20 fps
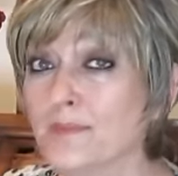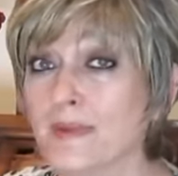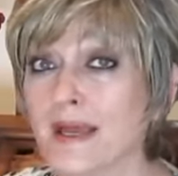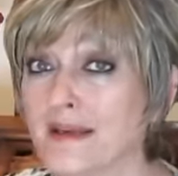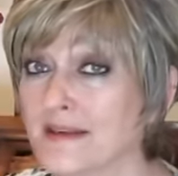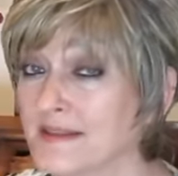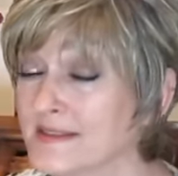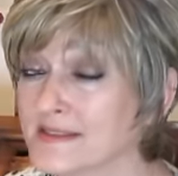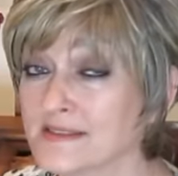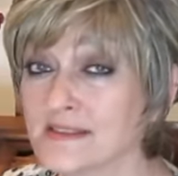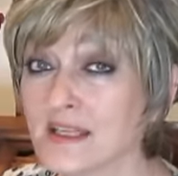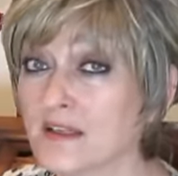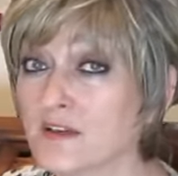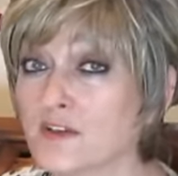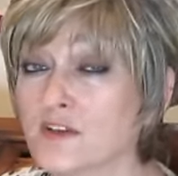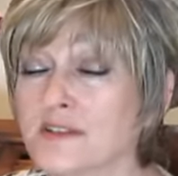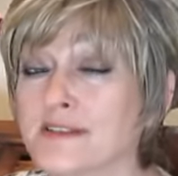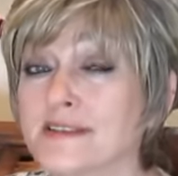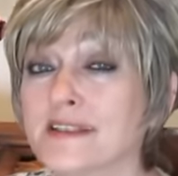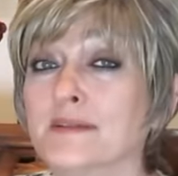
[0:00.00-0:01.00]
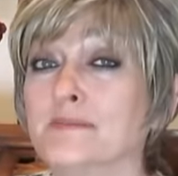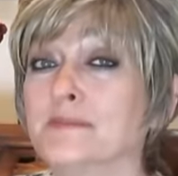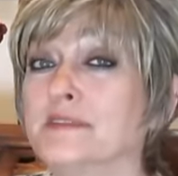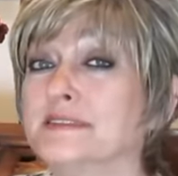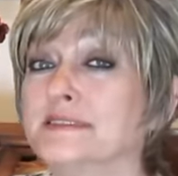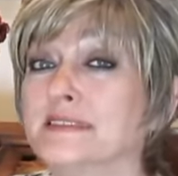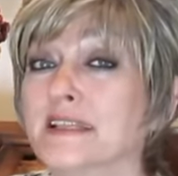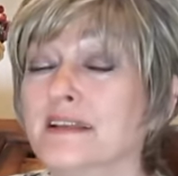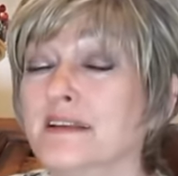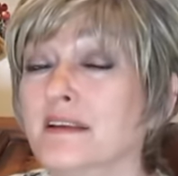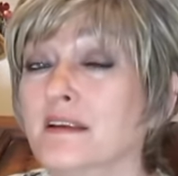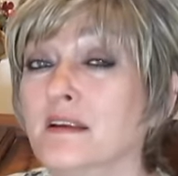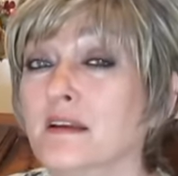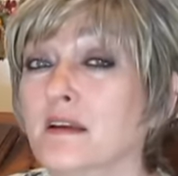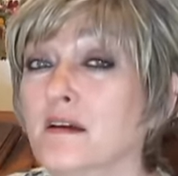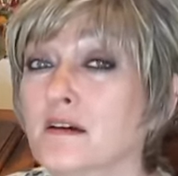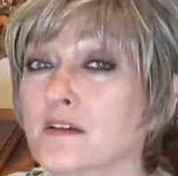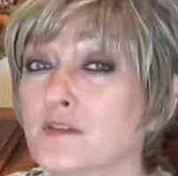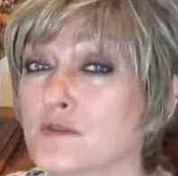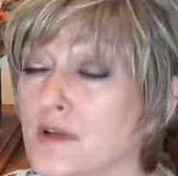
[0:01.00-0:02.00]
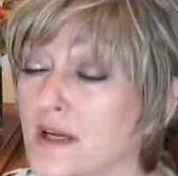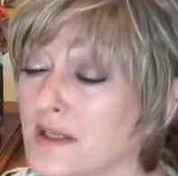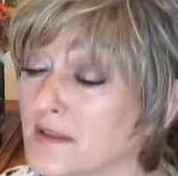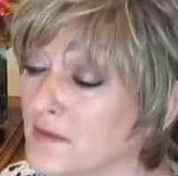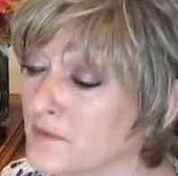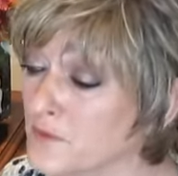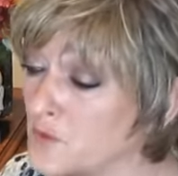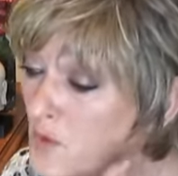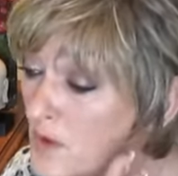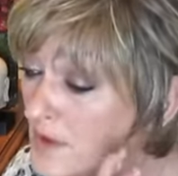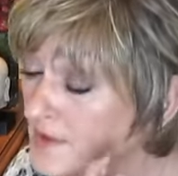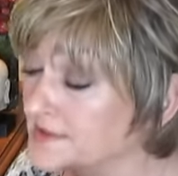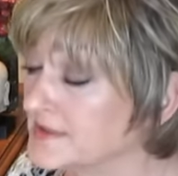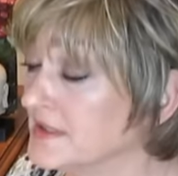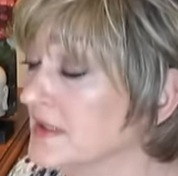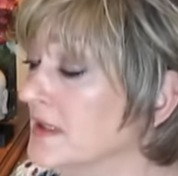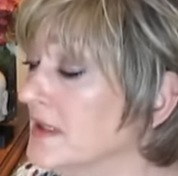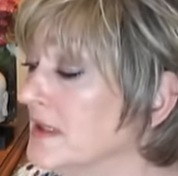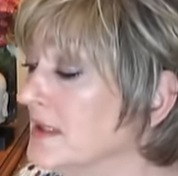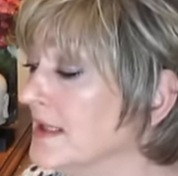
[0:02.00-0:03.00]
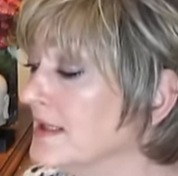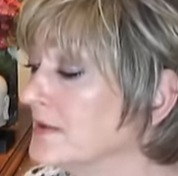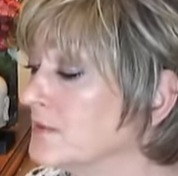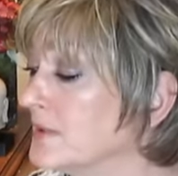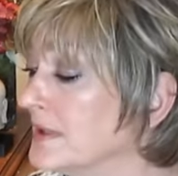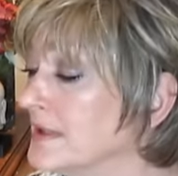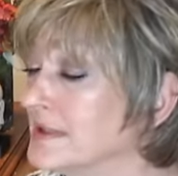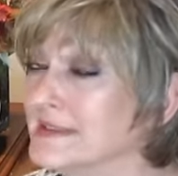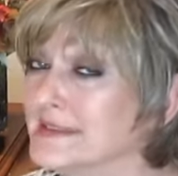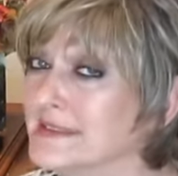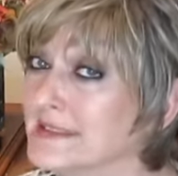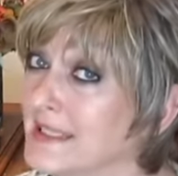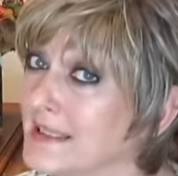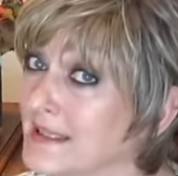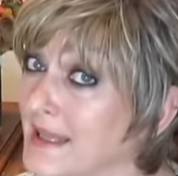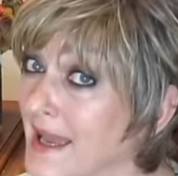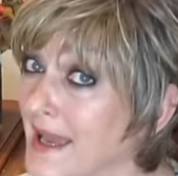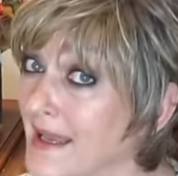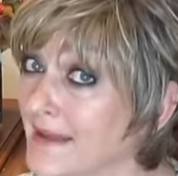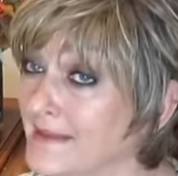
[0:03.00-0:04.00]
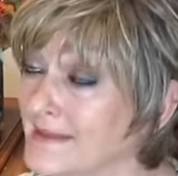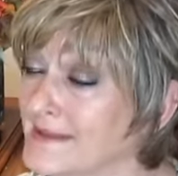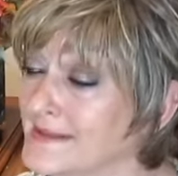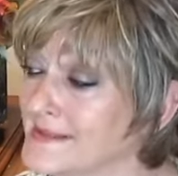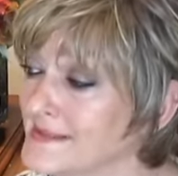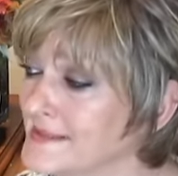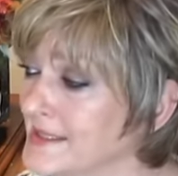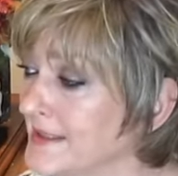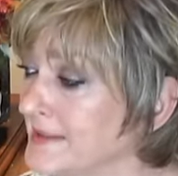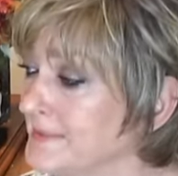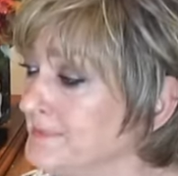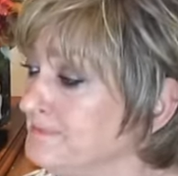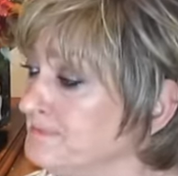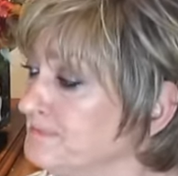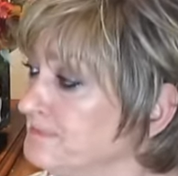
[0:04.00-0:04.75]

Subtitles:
And it's not a good time to sign any contract, of course, on real estate at this time.